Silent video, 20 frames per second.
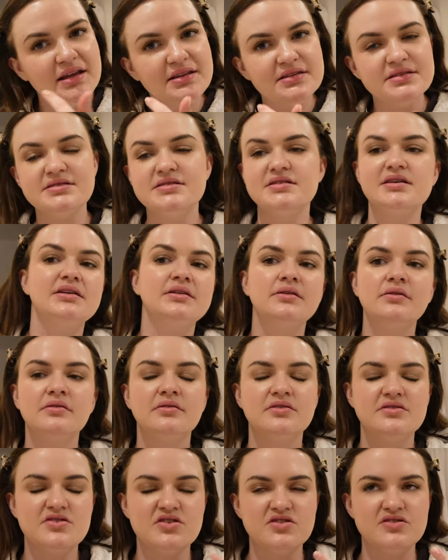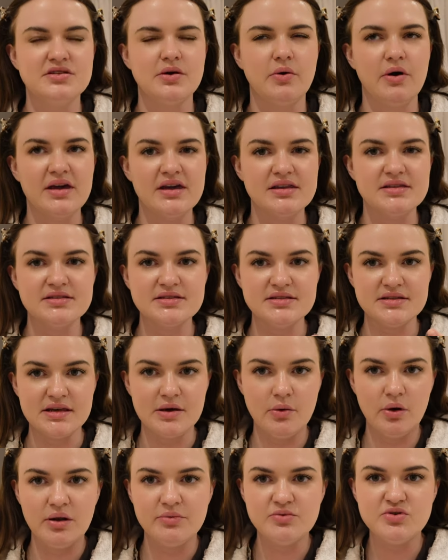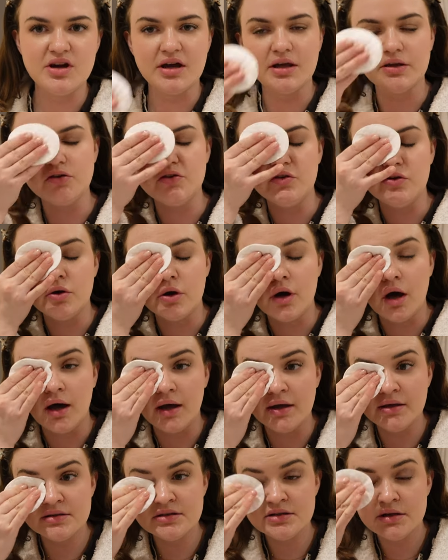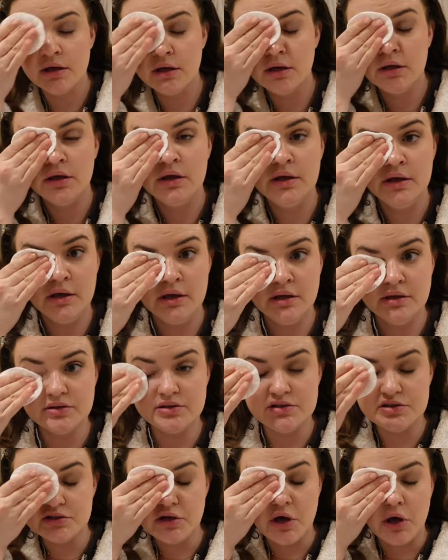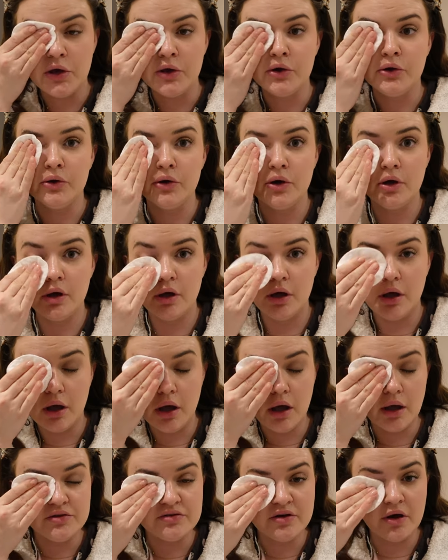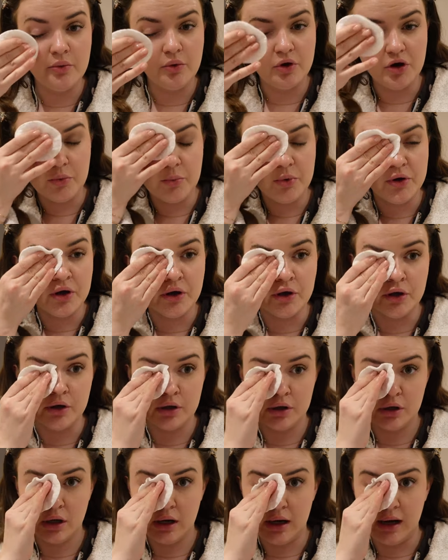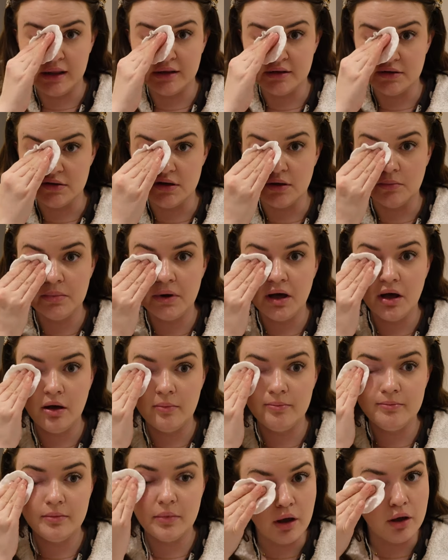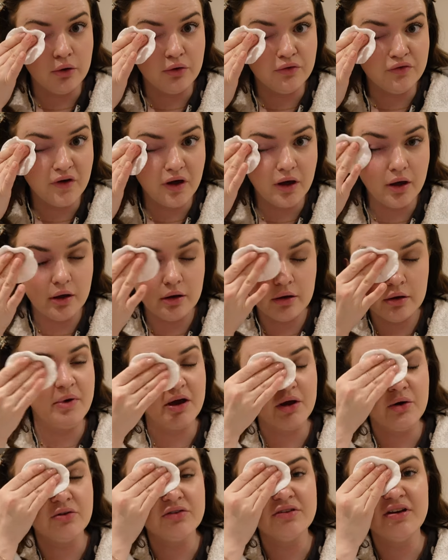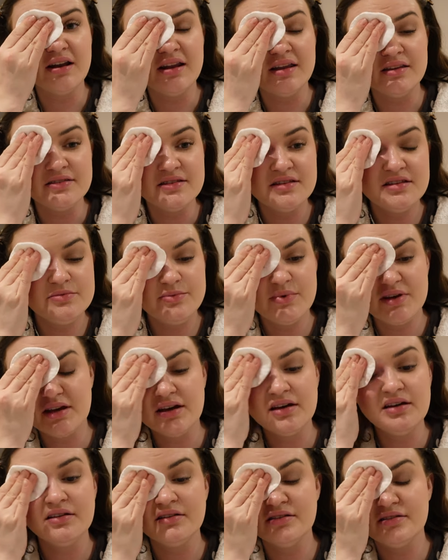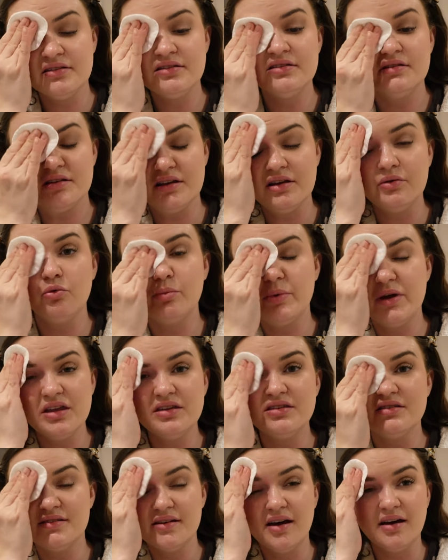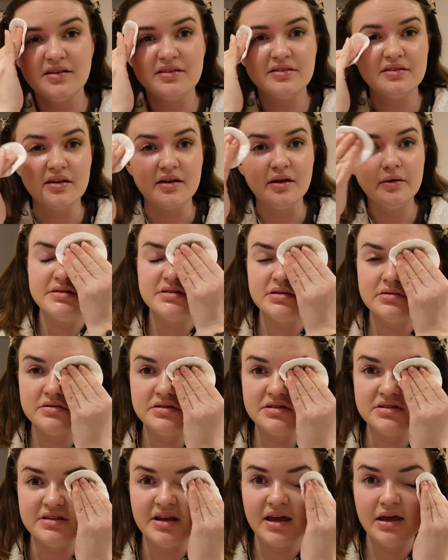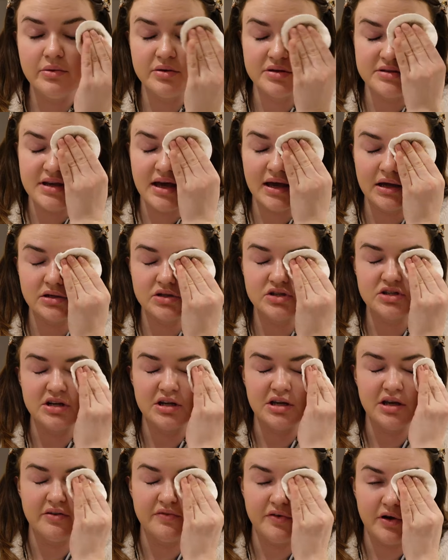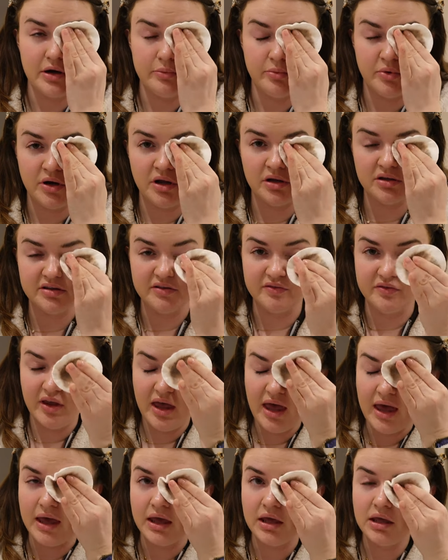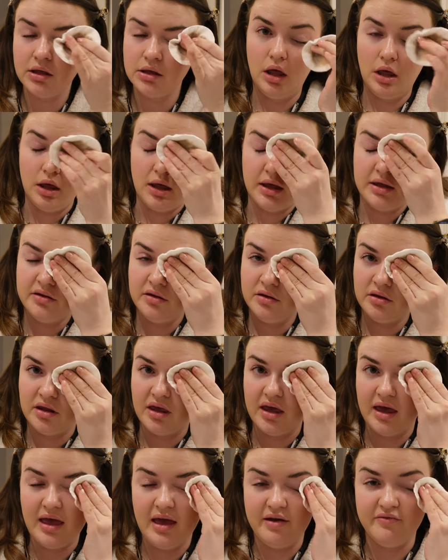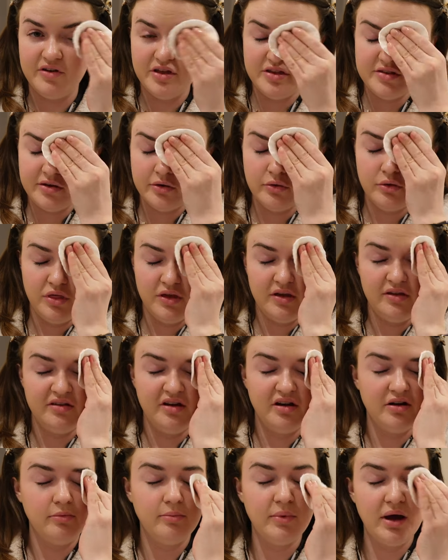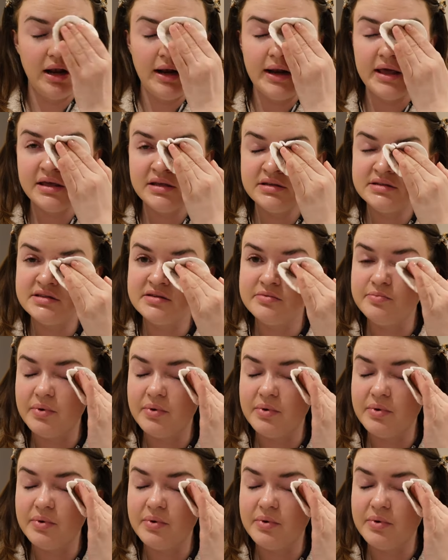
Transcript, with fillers: lenses in just so I can see what I'm chatting to you guys. So I don't want to put cleansing balm over my contact lenses because it will be a disaster. So today was actually a very productive day. I didn't get every single thing done on my list,